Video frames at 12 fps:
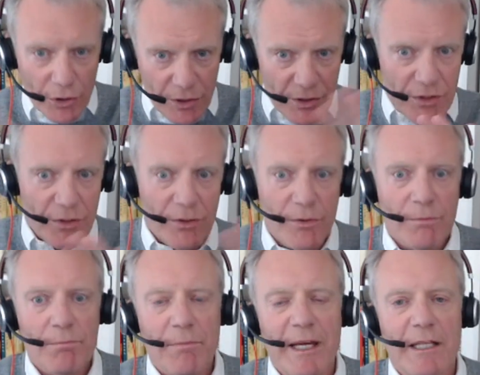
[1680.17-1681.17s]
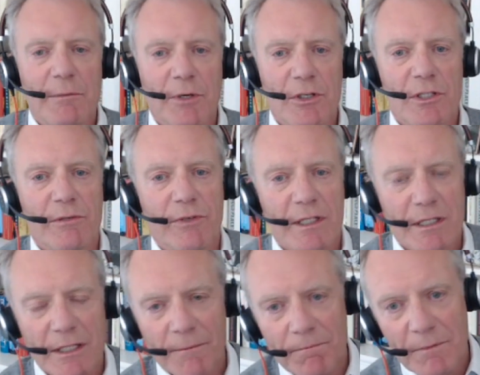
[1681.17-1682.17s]
look to make the most of
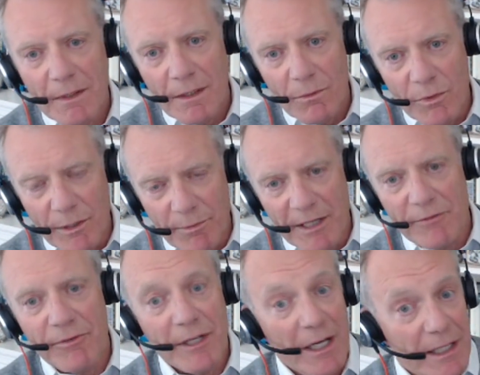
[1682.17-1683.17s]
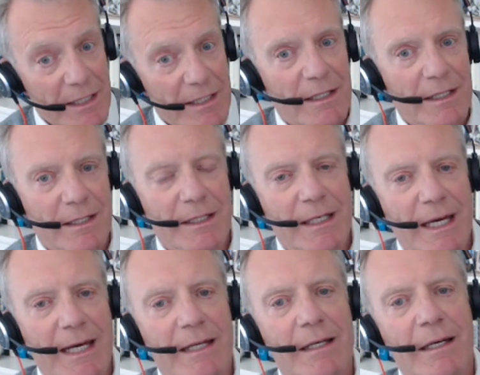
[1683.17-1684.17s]
it. With the benefit of hindsight,
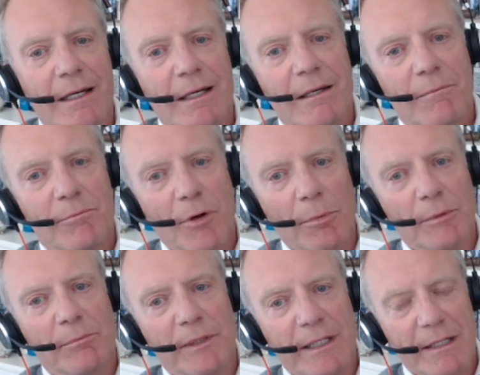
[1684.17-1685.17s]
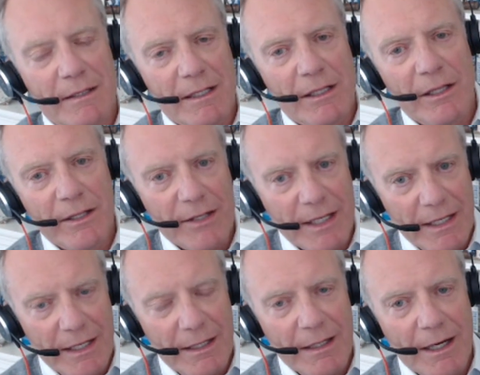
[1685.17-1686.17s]
again, probably the
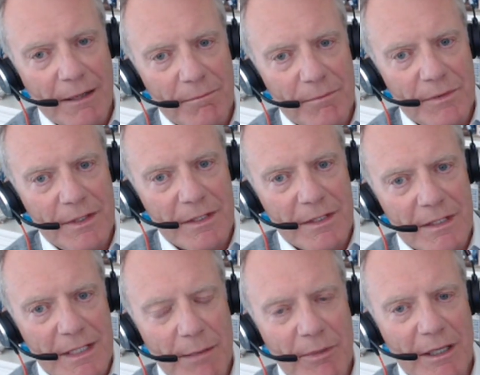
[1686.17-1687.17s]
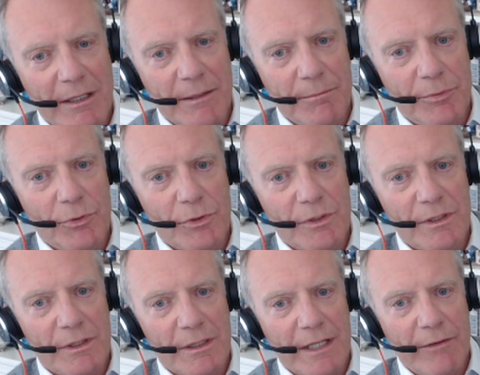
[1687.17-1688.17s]
the um, the systemically
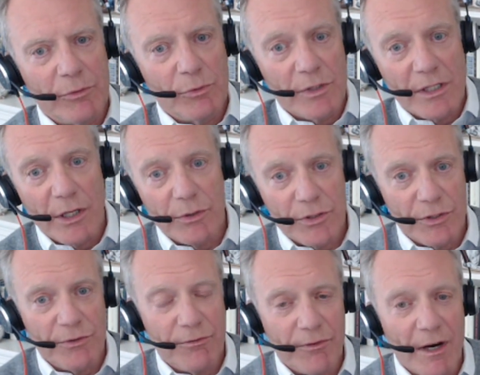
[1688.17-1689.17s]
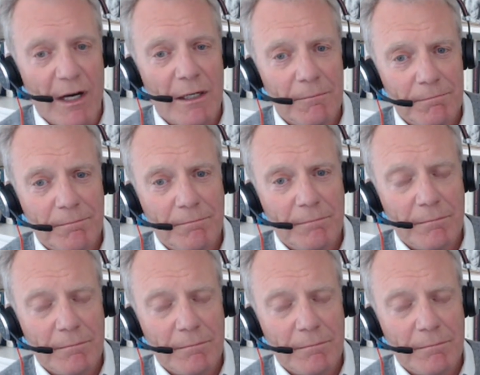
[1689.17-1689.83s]
important level was lowered too far,